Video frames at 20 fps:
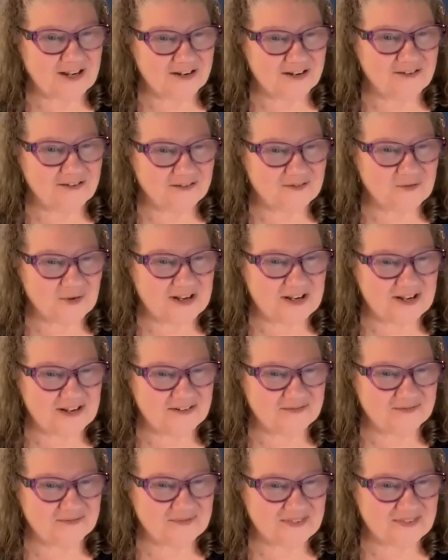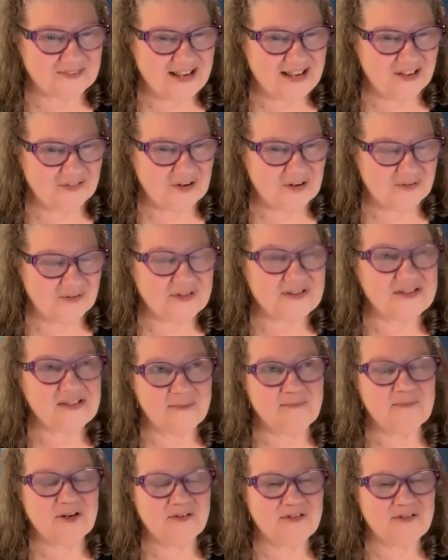Right, right. Yeah, and they're the
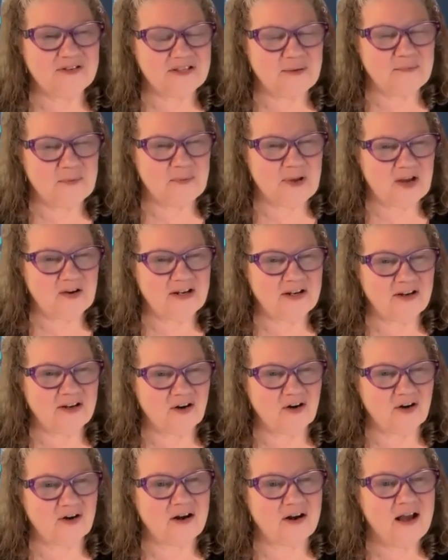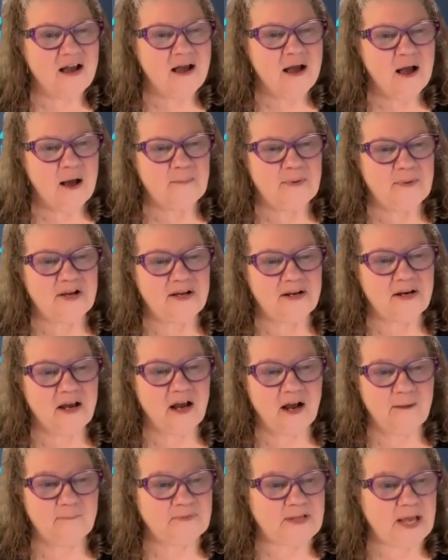same amount here. But
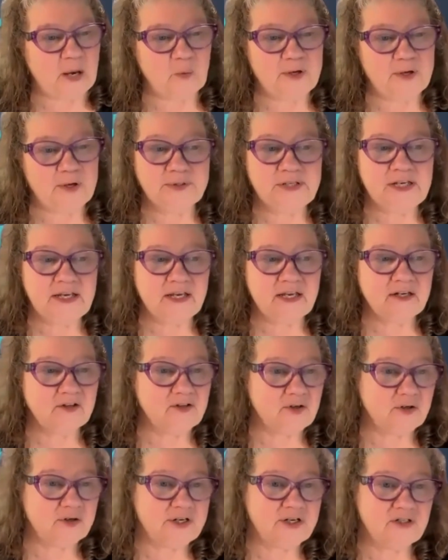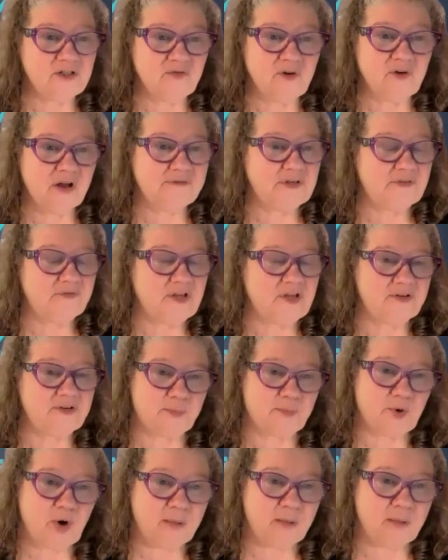yeah, we only get attorneys involved if
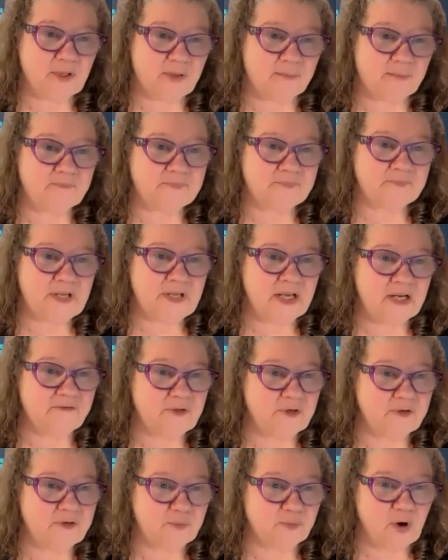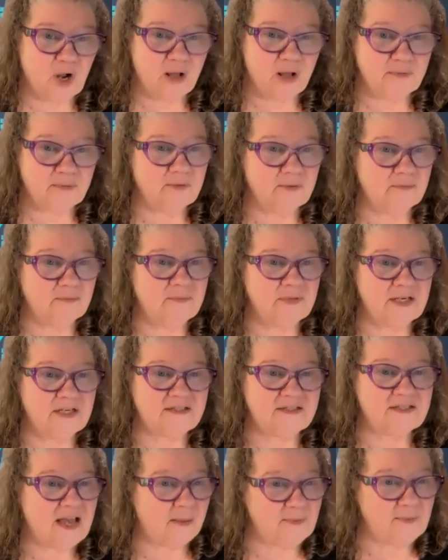there's a problem. And if there's a problem,
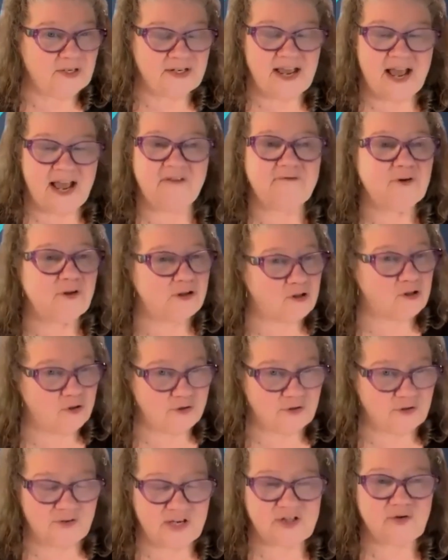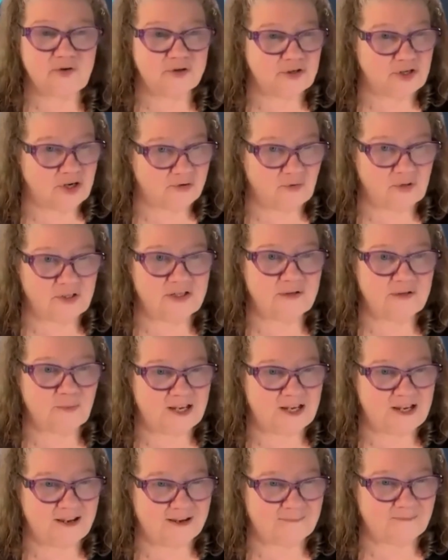it's happened after the close of escrow, generally
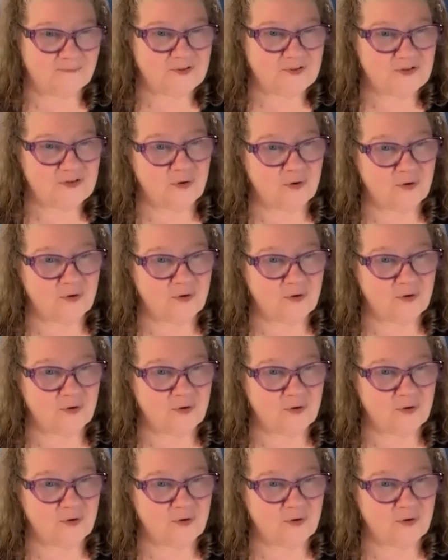speaking.